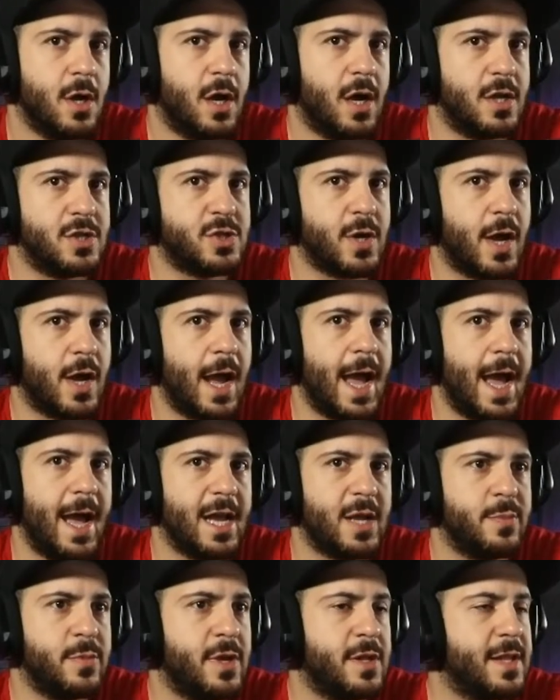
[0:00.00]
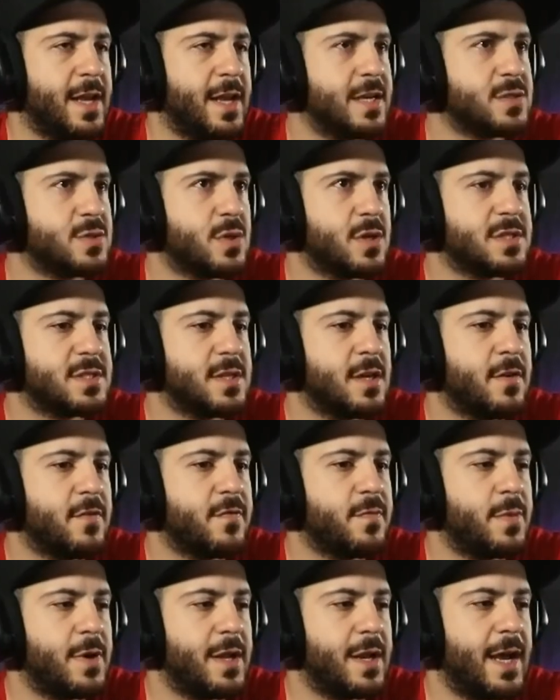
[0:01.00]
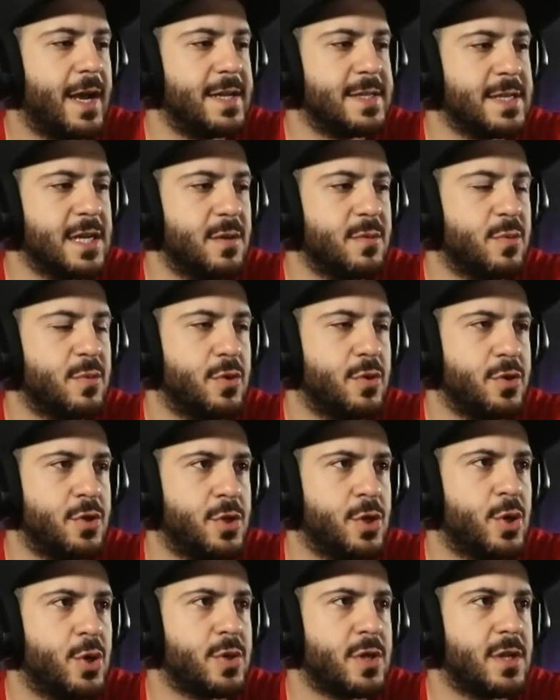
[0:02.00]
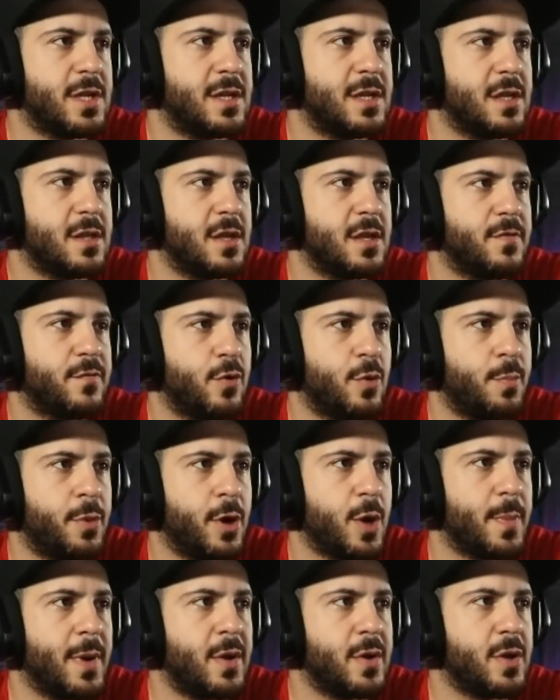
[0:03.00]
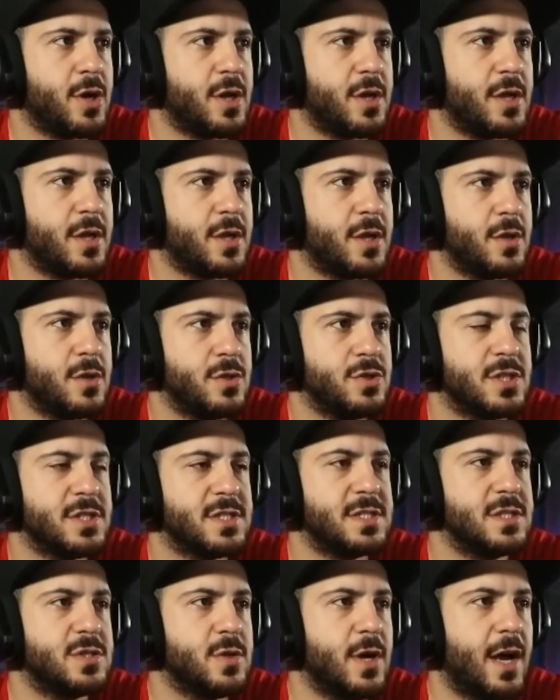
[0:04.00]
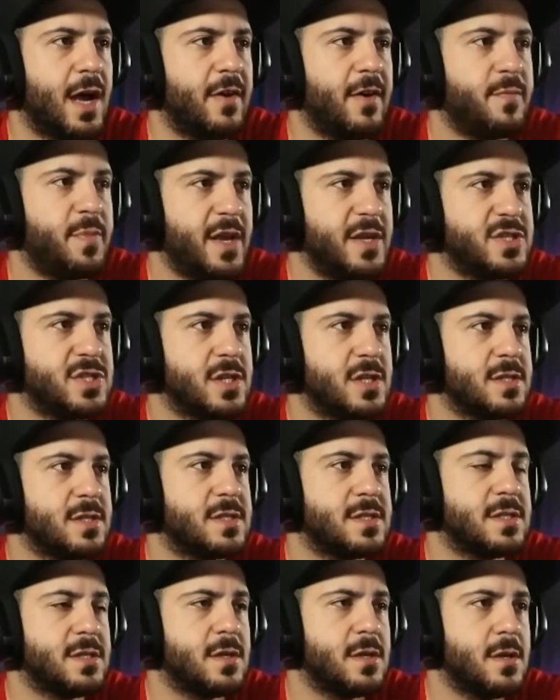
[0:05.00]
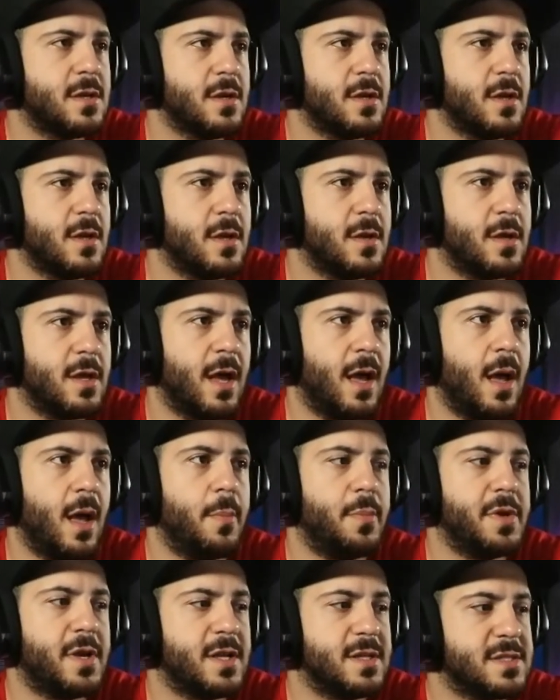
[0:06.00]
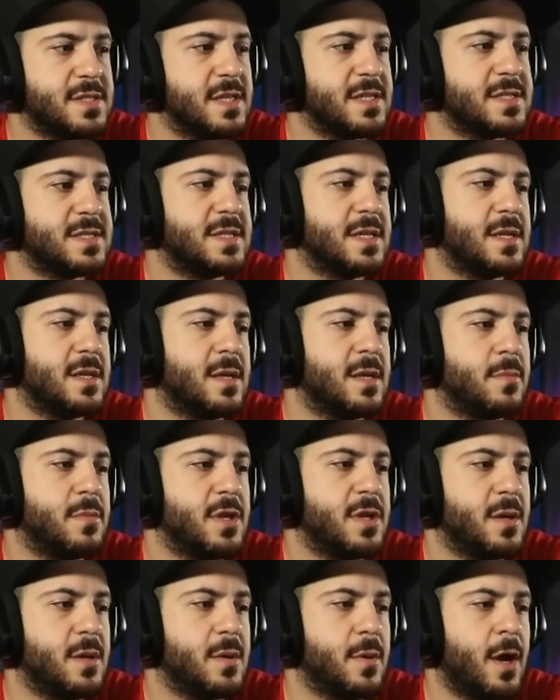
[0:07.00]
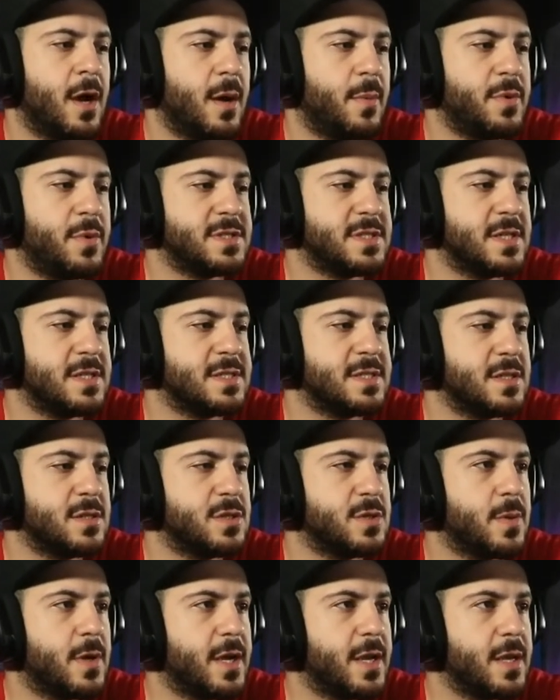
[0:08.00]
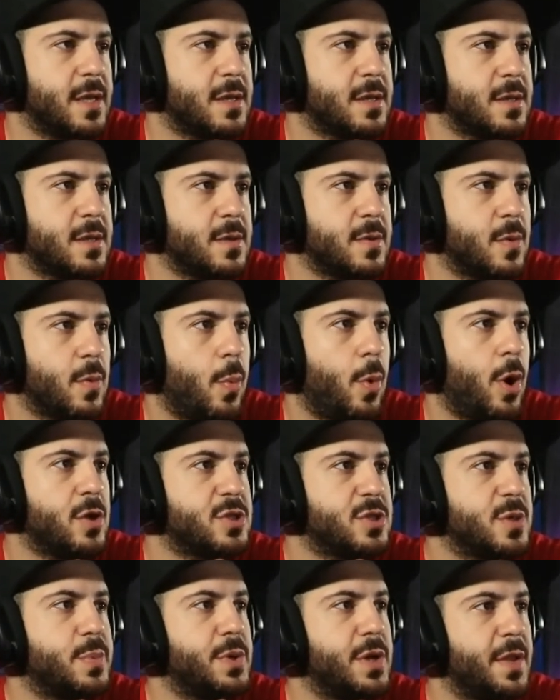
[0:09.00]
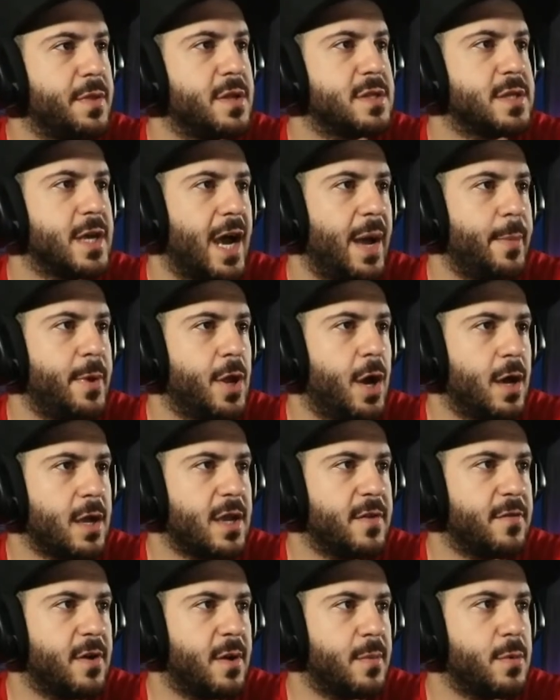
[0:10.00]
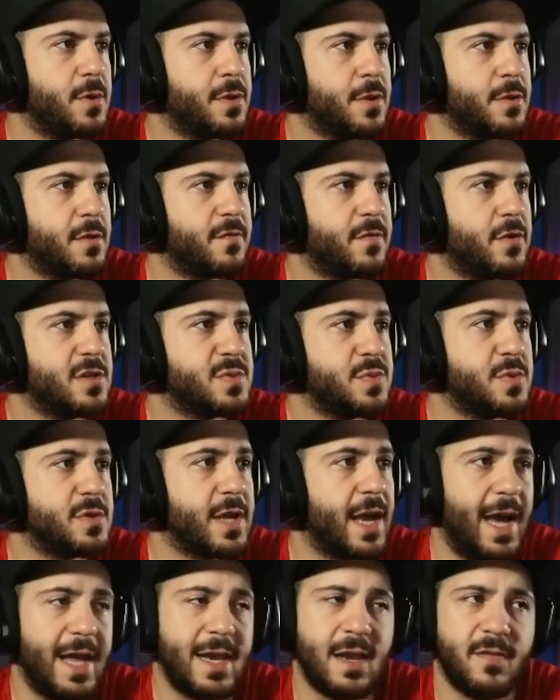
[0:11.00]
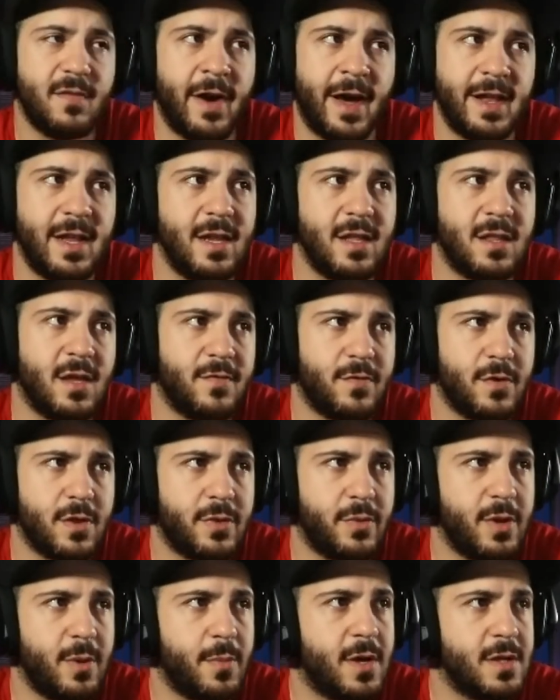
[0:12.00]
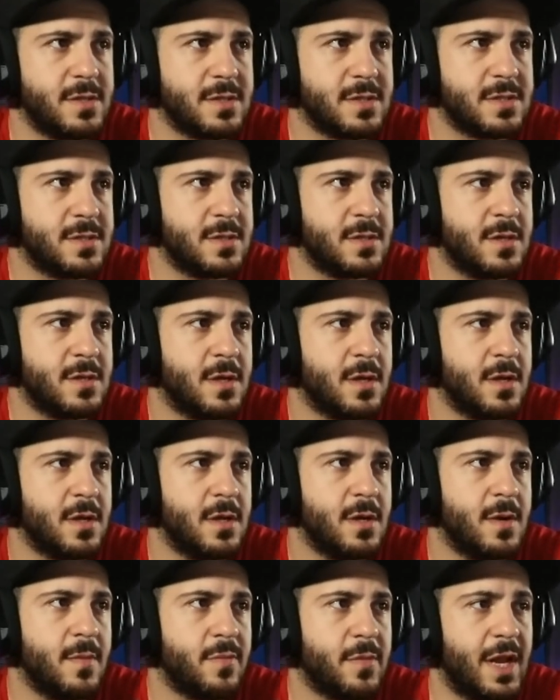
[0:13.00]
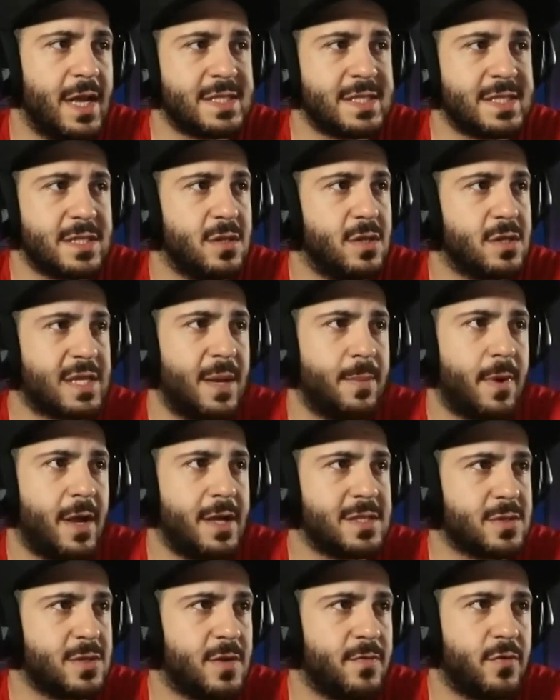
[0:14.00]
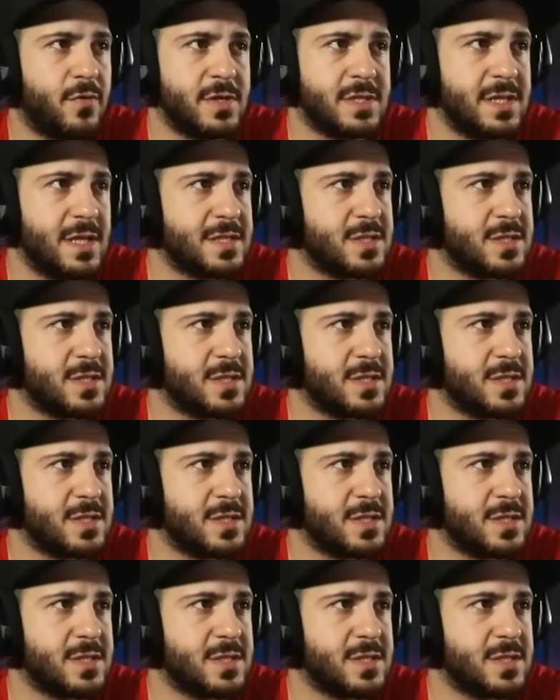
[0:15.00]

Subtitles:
Try Hack Me and that sort of stuff. But I tell people you don't need anything for bug bounty hunting. You just need to have patience, be consistent, and be persistent to want to put in the time and not give up within the first week. I didn't find anything for 3 months, but I still looked at my screen for 6